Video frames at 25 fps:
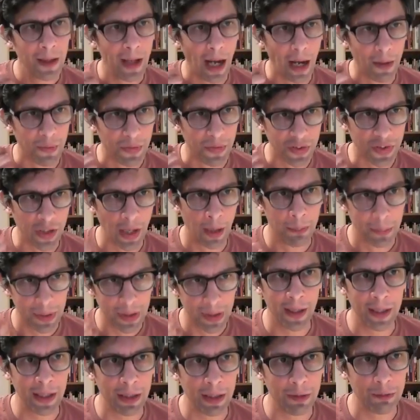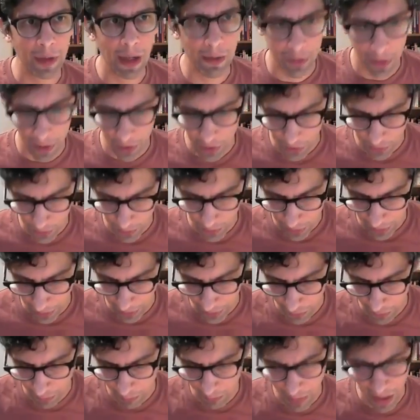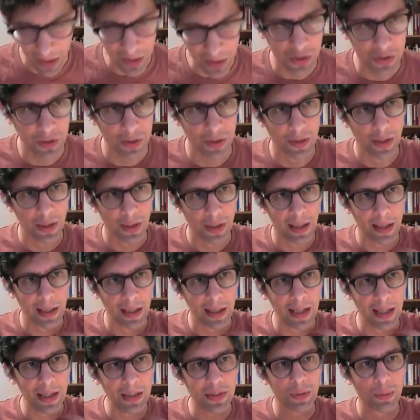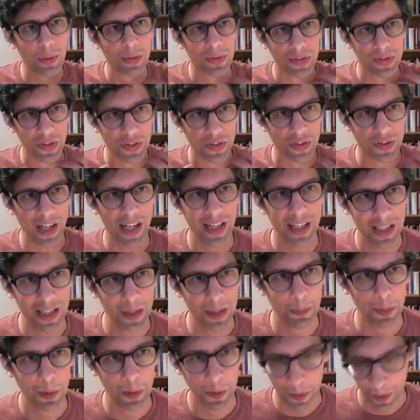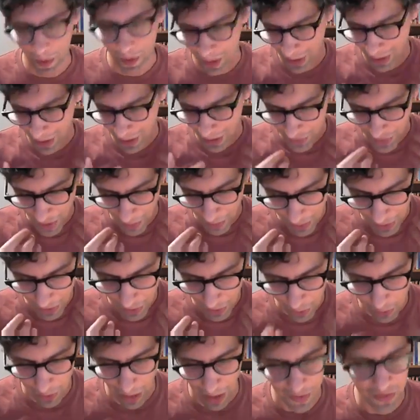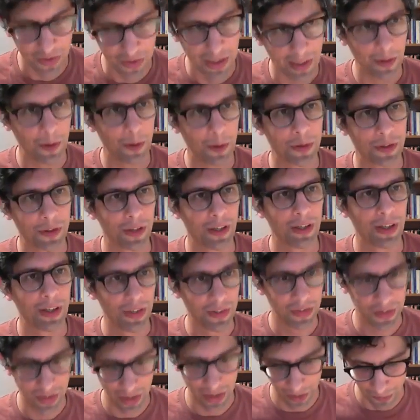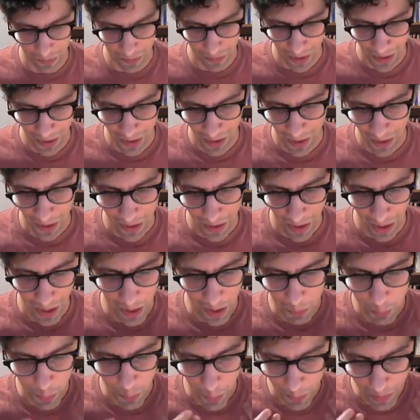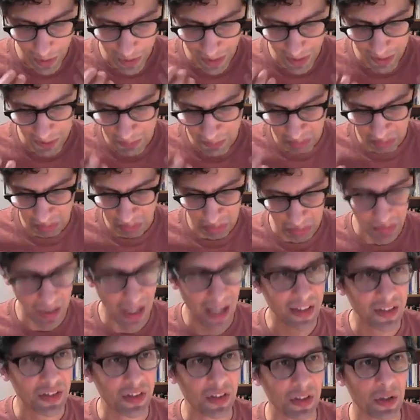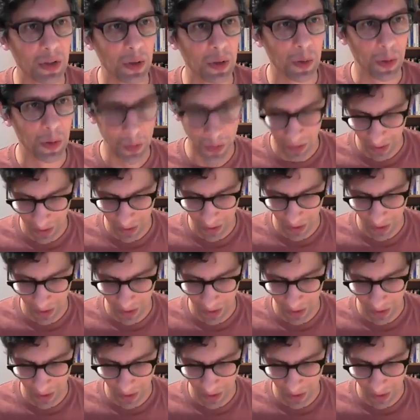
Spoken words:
of some kind of revolutionary transformation that can lead to a sustainable democratic alternative, what we like to call